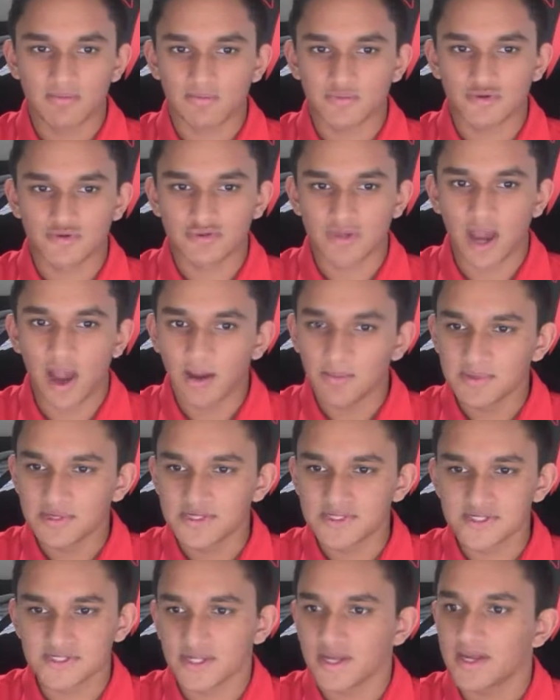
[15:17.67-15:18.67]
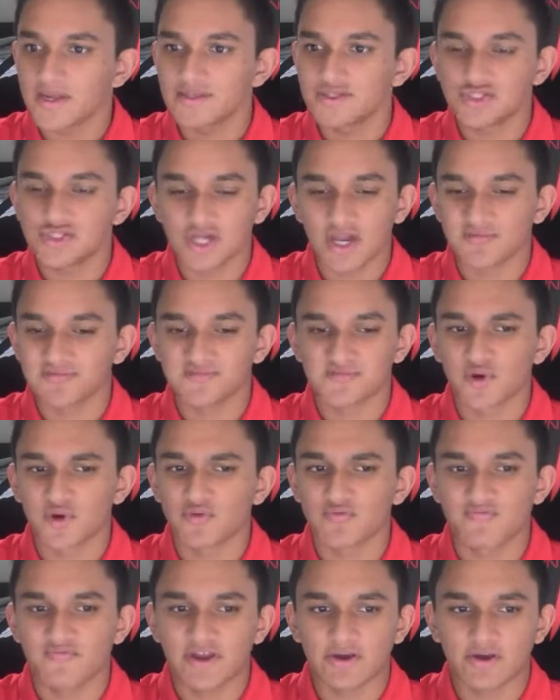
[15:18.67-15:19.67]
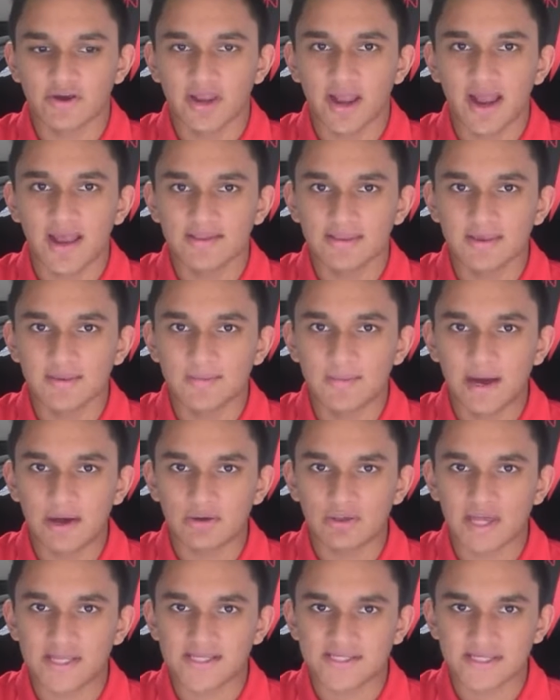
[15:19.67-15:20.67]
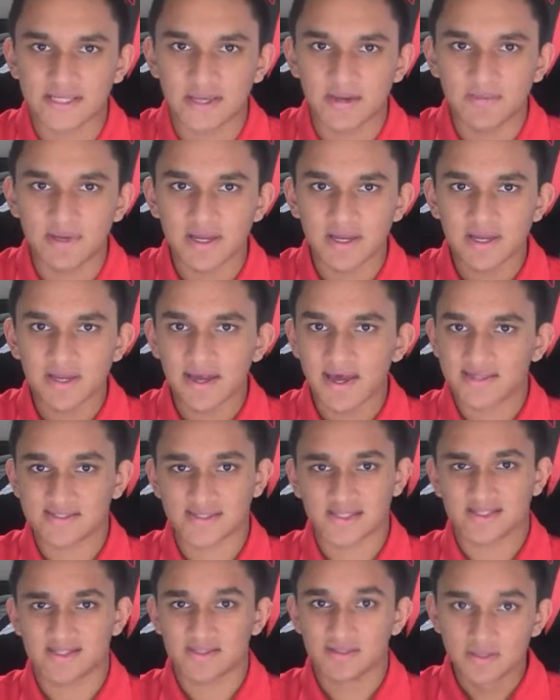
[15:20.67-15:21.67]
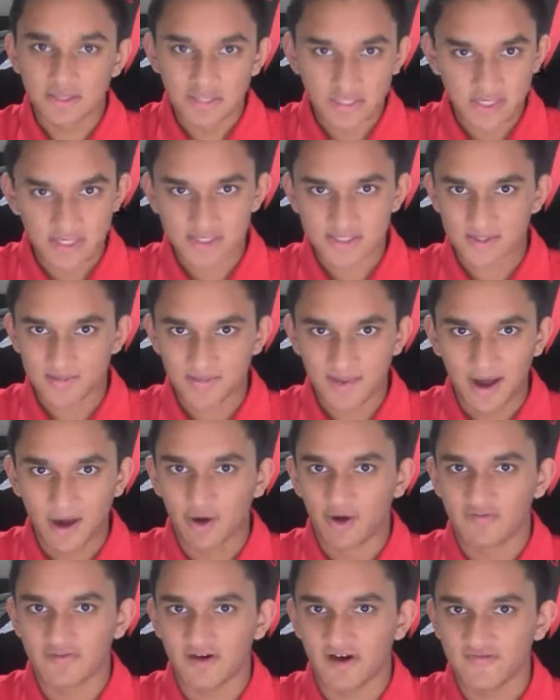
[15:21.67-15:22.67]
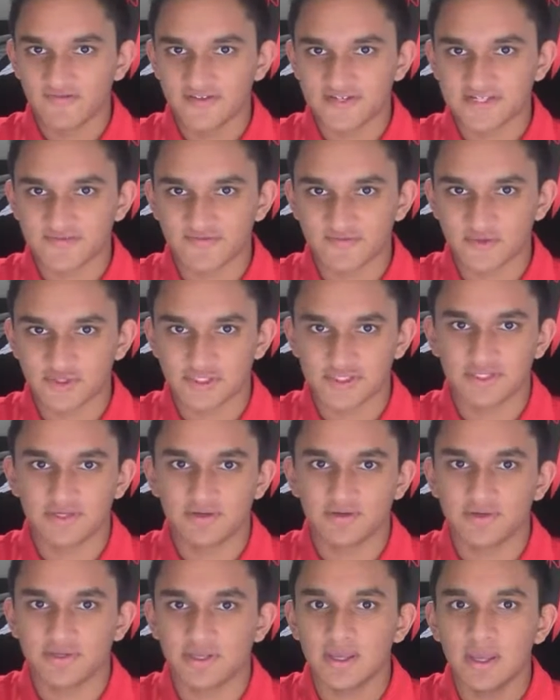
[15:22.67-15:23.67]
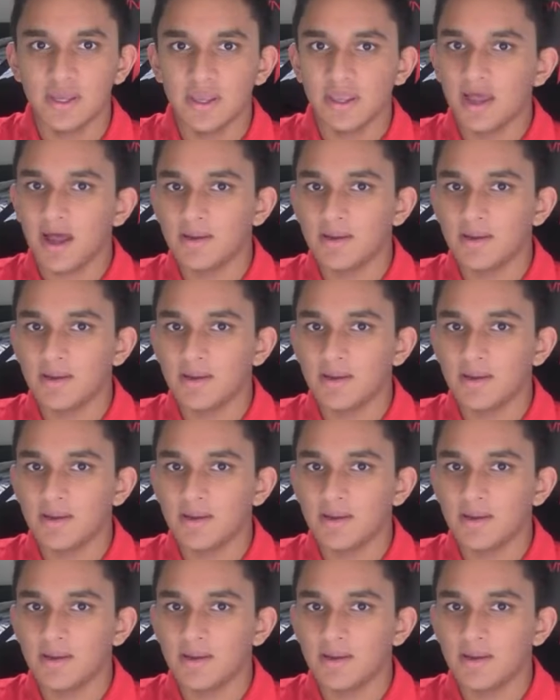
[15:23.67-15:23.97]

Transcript: who Thomas and Jeff spoke very highly about last game, has the least amount of offensive versatility.